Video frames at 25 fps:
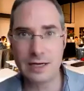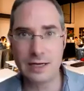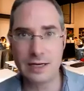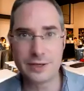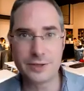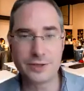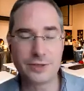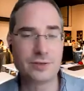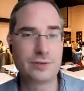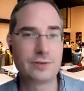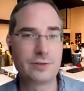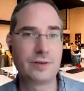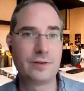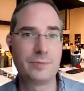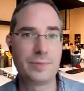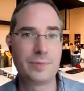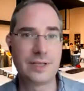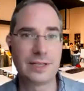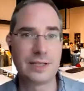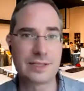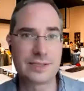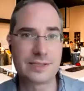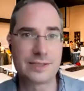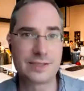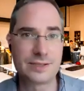you have been
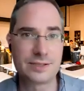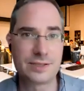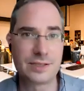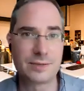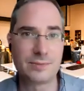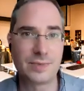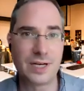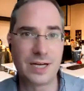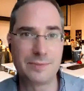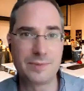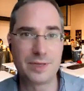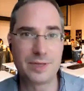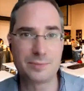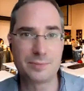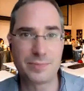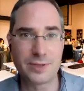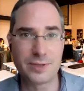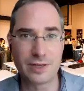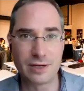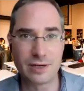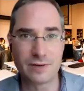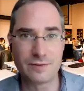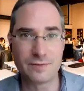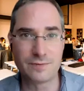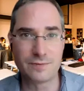listening to the Mind Meld
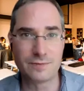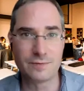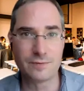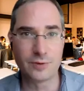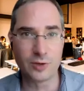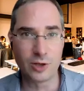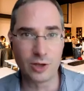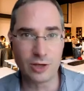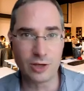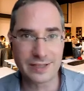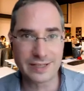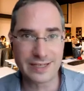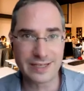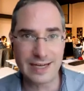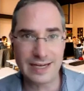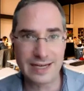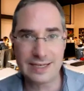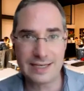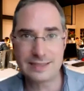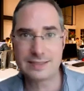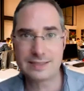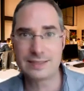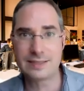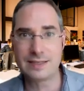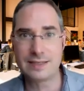PR
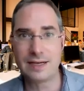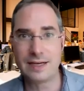vlogcast.